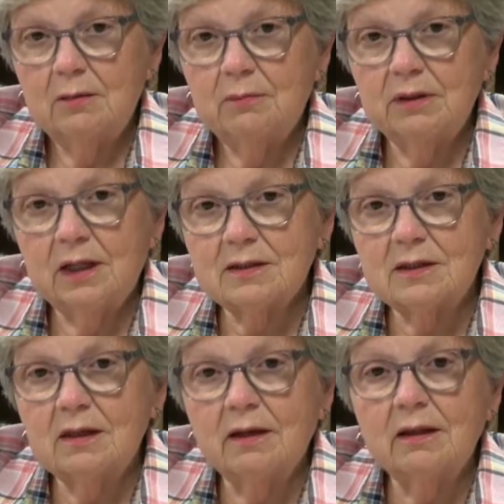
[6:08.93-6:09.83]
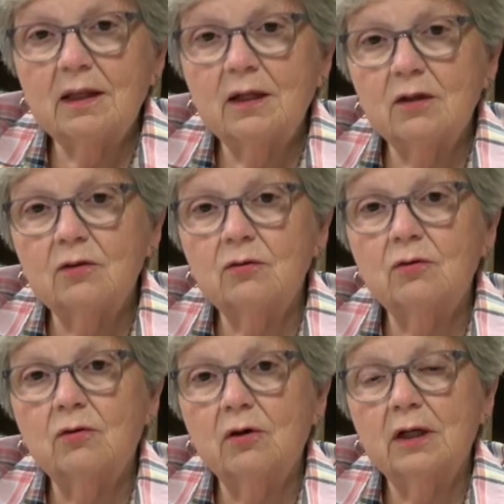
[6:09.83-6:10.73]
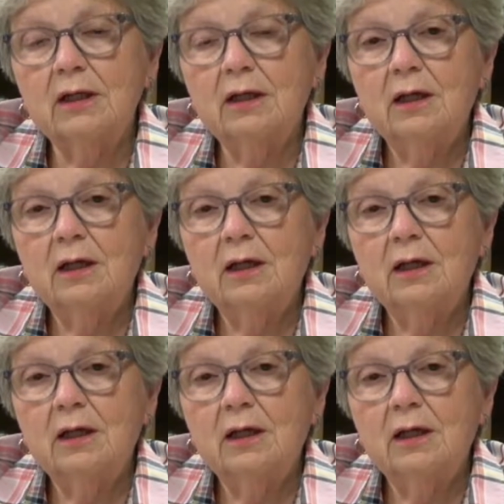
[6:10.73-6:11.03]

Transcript: but that's not the end of the story.